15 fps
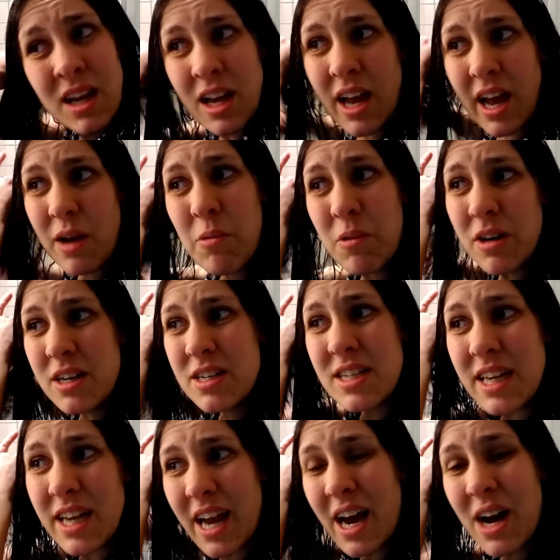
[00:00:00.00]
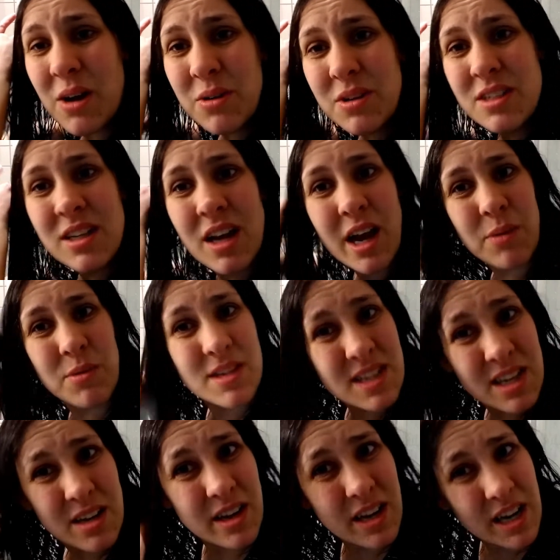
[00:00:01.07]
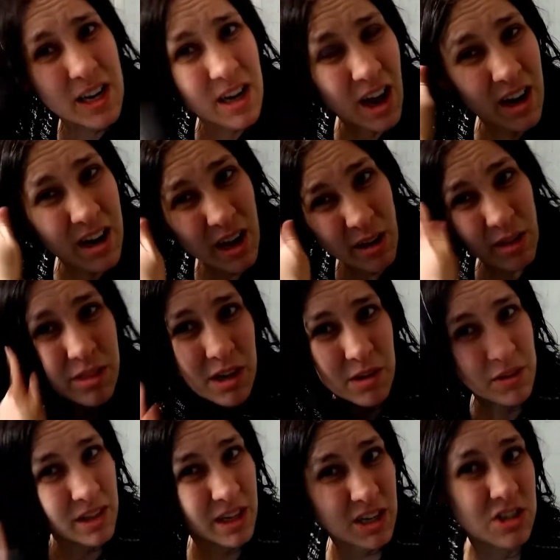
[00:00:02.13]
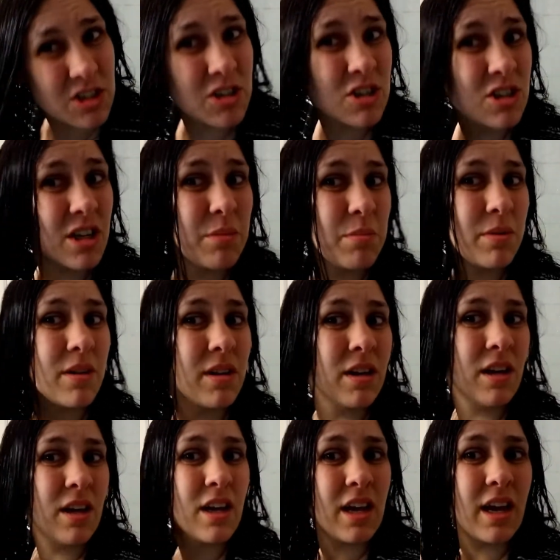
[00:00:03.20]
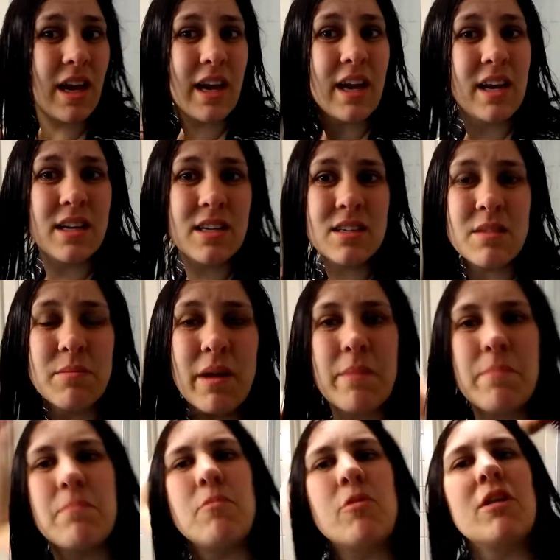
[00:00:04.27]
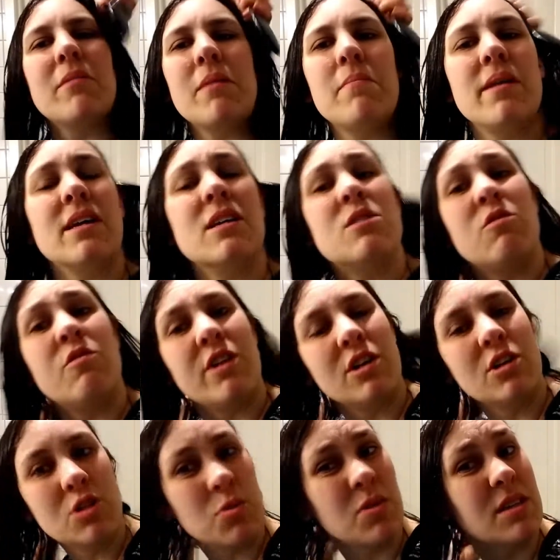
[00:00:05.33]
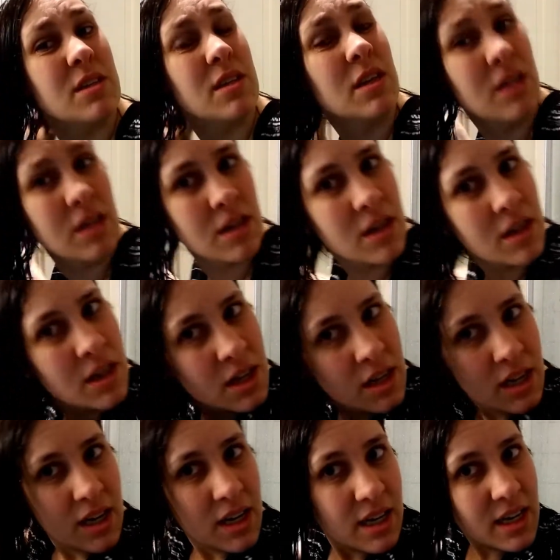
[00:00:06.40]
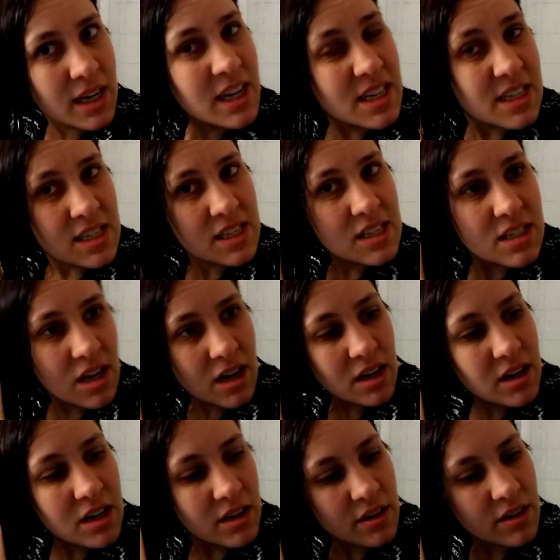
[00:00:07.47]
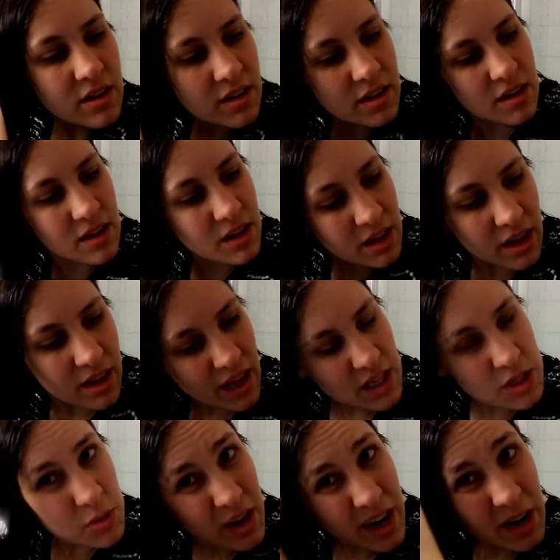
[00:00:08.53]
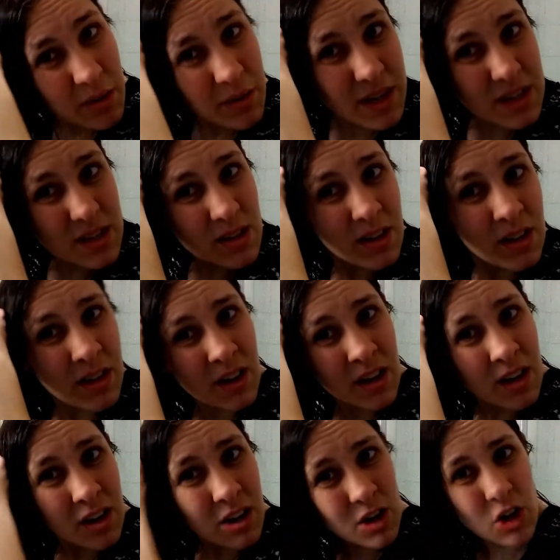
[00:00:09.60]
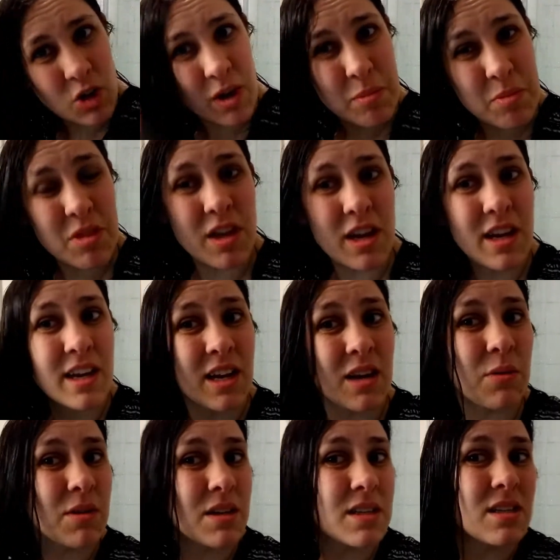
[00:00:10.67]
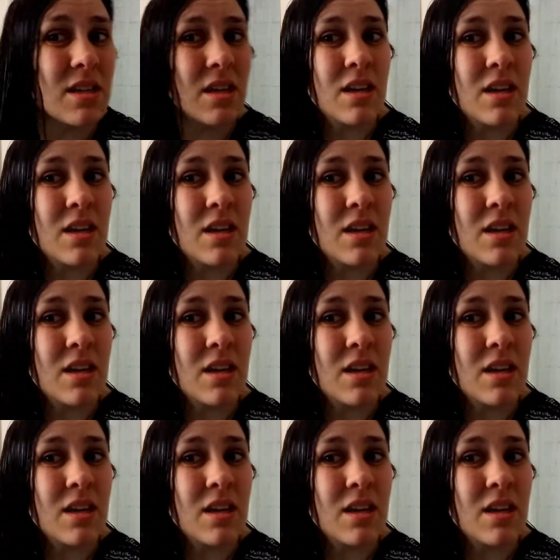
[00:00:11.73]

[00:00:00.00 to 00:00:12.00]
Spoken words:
I wanted to get out. I was in an unhealthy relationship, and one of my biggest fears was getting stuck. That's what I always grew up thinking, was